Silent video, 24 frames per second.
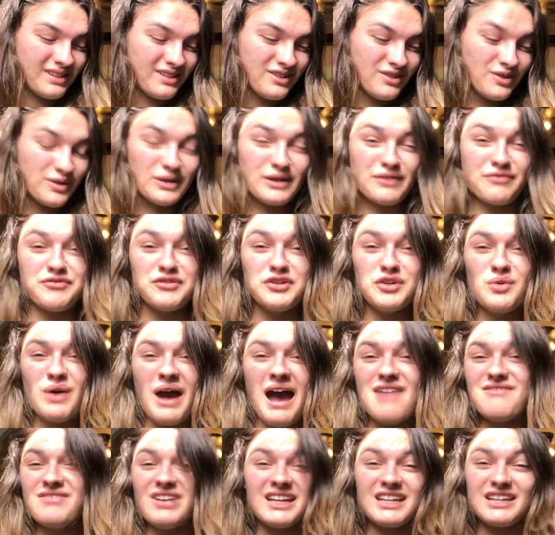Or if you
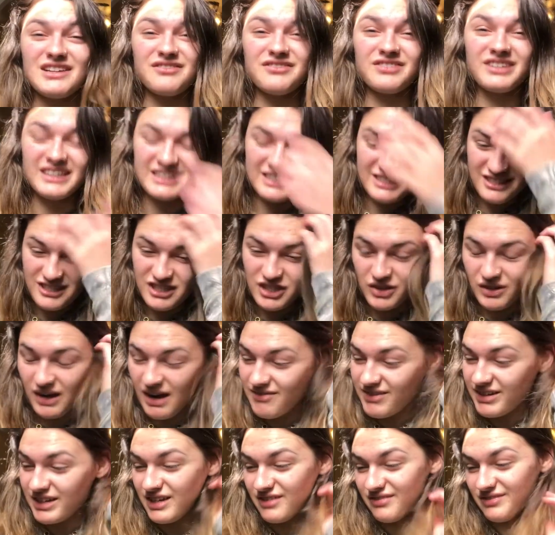have any of these. Do you
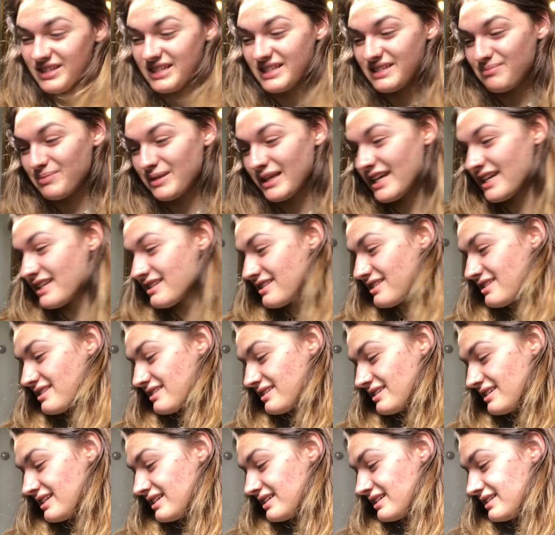have any of these plants?
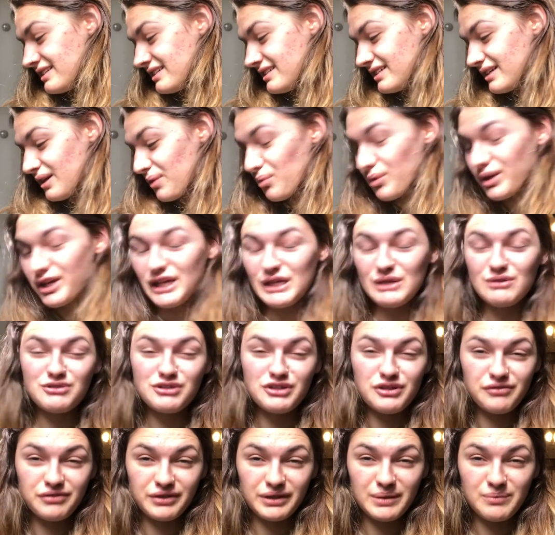And what do you
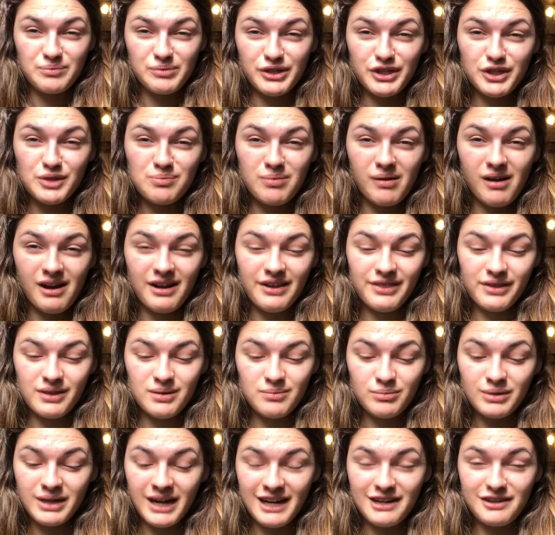do for them? What do you pot in
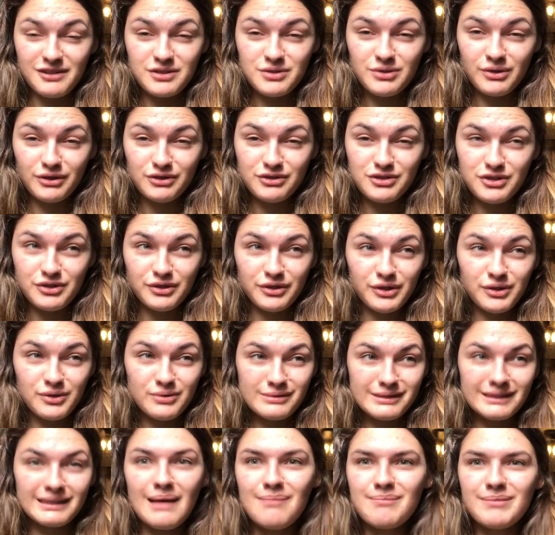them? What kind of soil do you
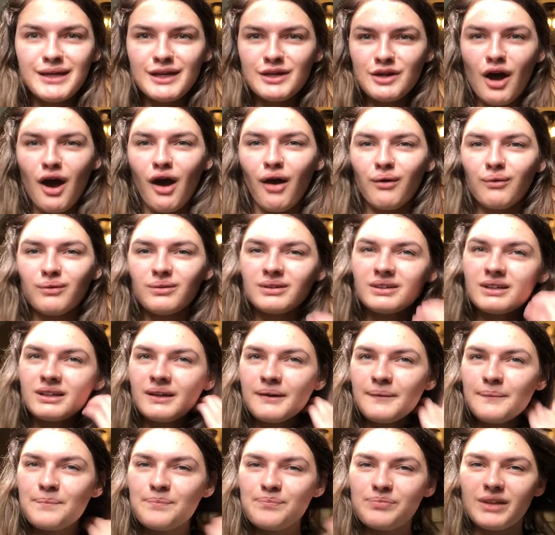use? Let me know.
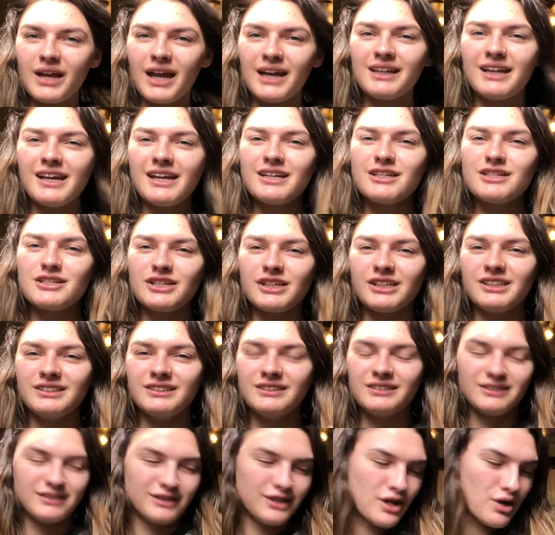I like to
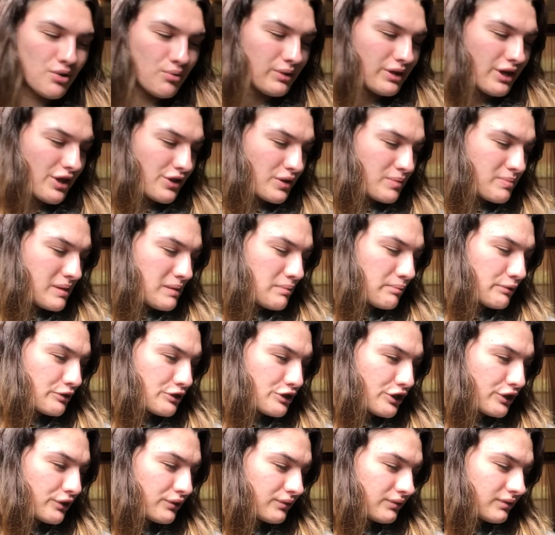know what other people
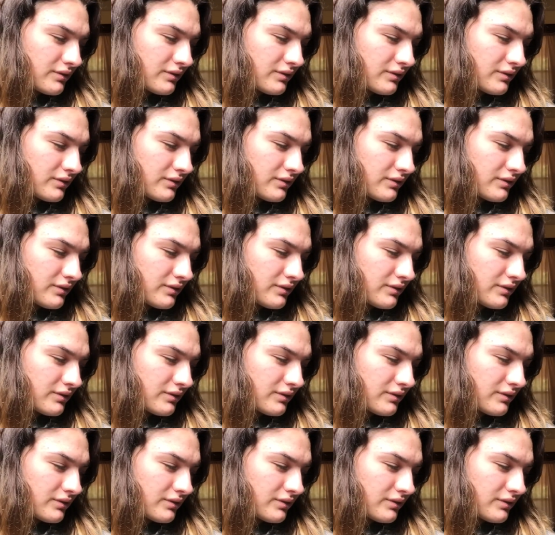do.